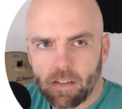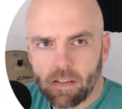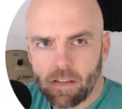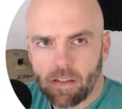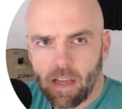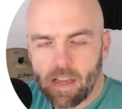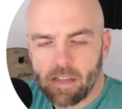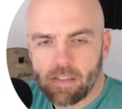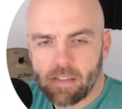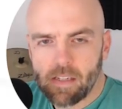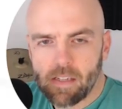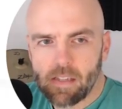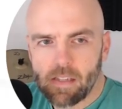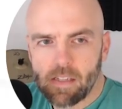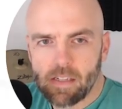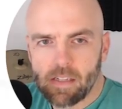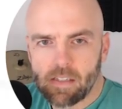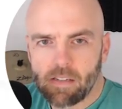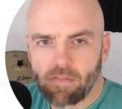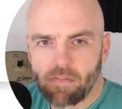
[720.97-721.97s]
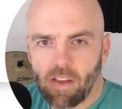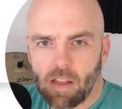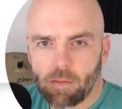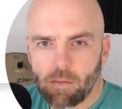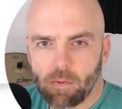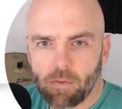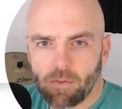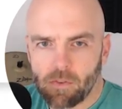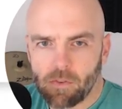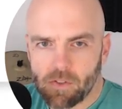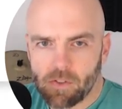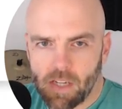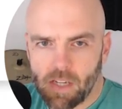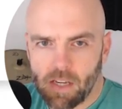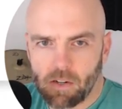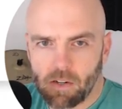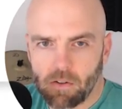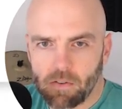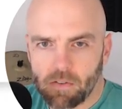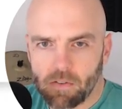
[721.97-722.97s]
they can see that it's available for
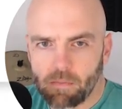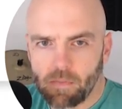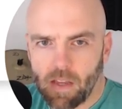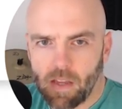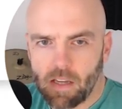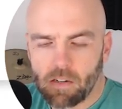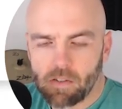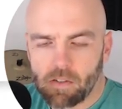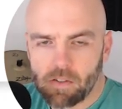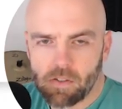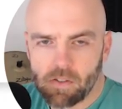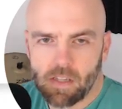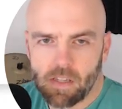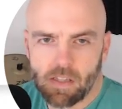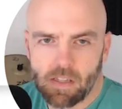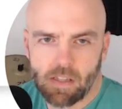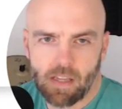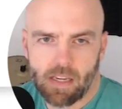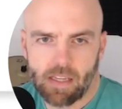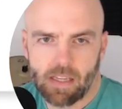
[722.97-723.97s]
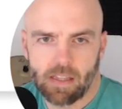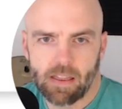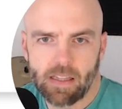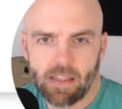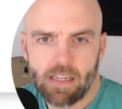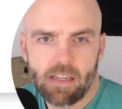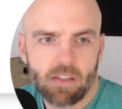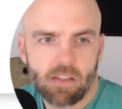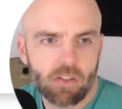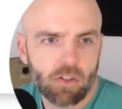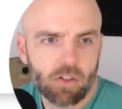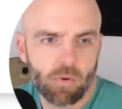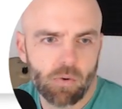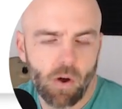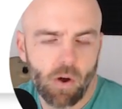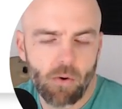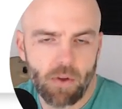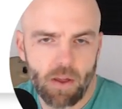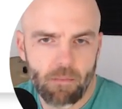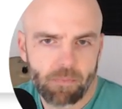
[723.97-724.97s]
sale. They could also see that they could lease to
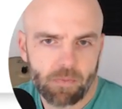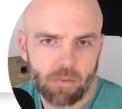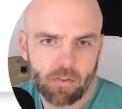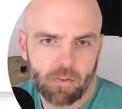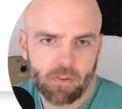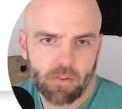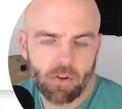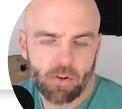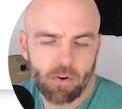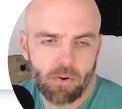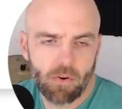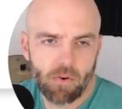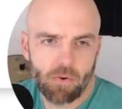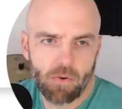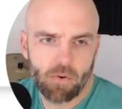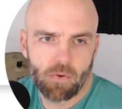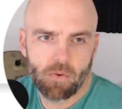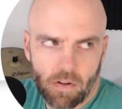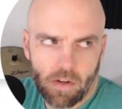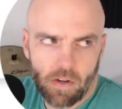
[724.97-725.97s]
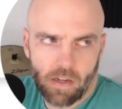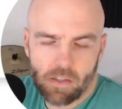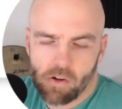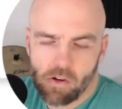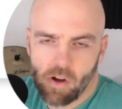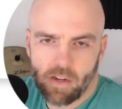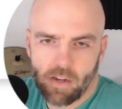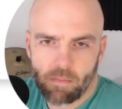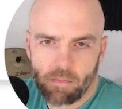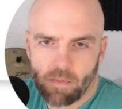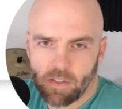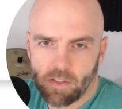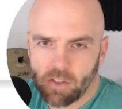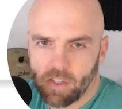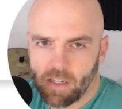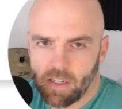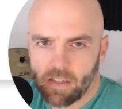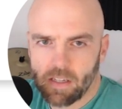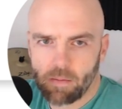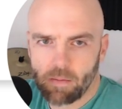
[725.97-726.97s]
own it. So, I didn't
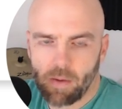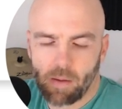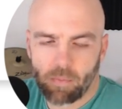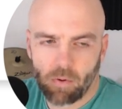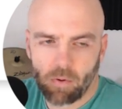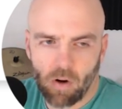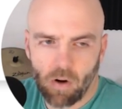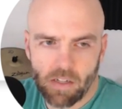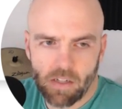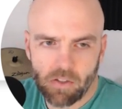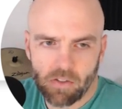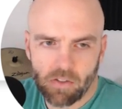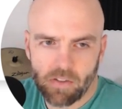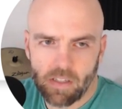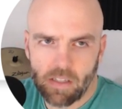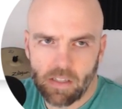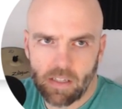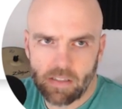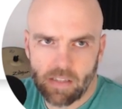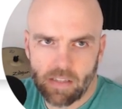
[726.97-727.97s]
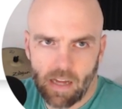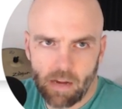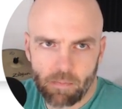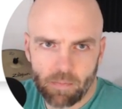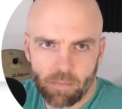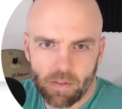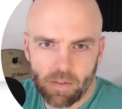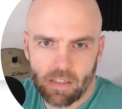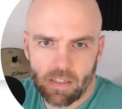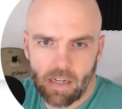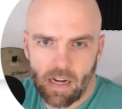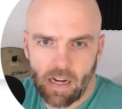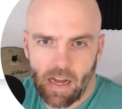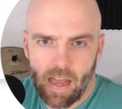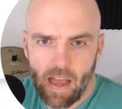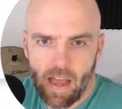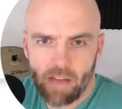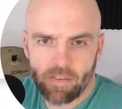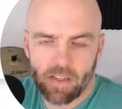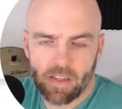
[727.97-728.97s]
mention anything about price or anything like that, but I
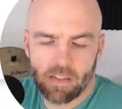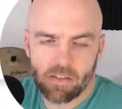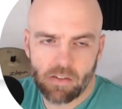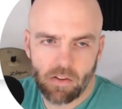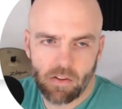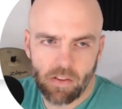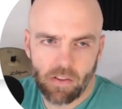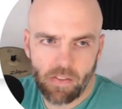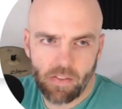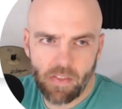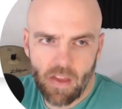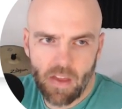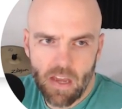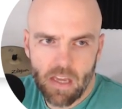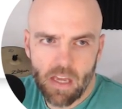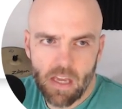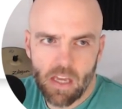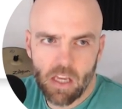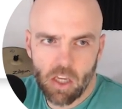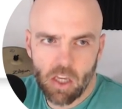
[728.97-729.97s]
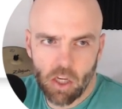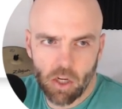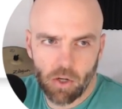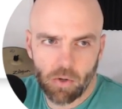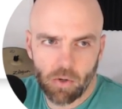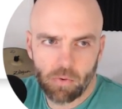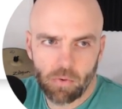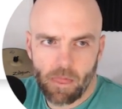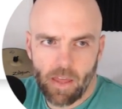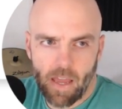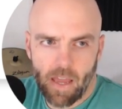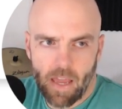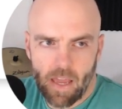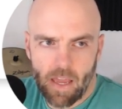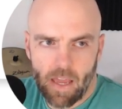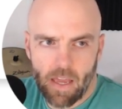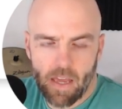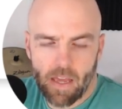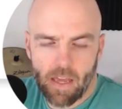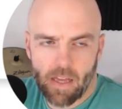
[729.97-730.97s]
have it so that they can go
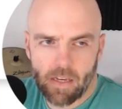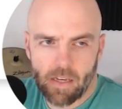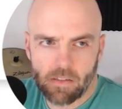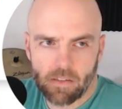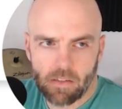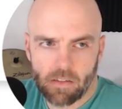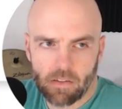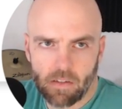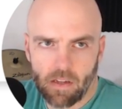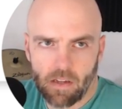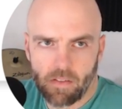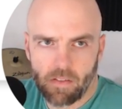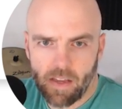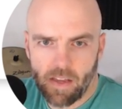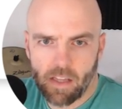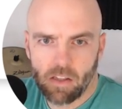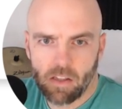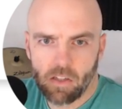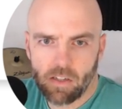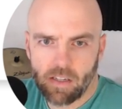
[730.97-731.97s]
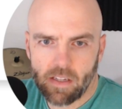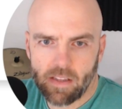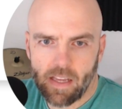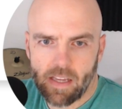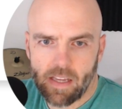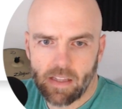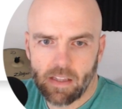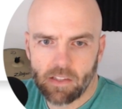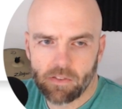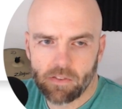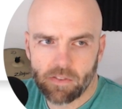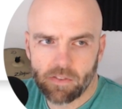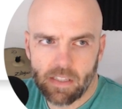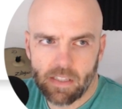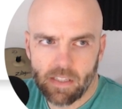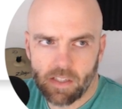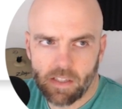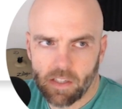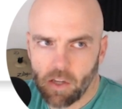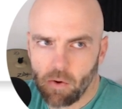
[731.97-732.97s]
and they can look and they could
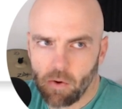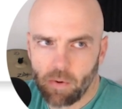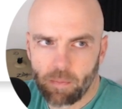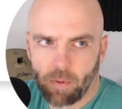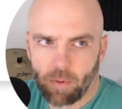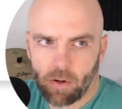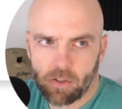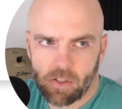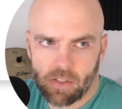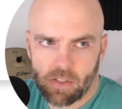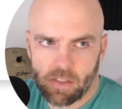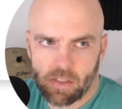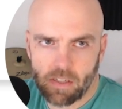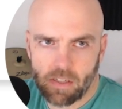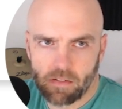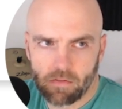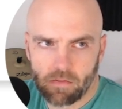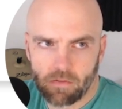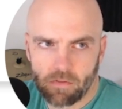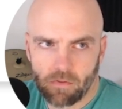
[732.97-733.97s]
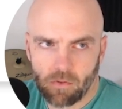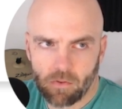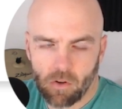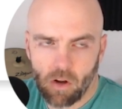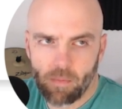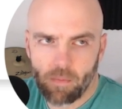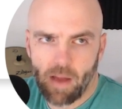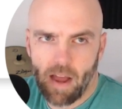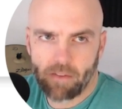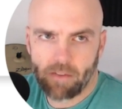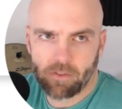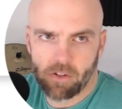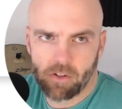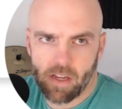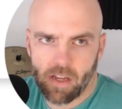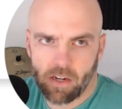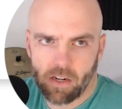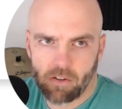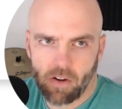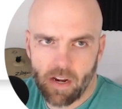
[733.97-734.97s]
literally go and purchase it from
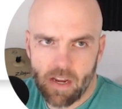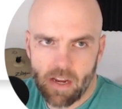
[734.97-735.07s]
Afternic right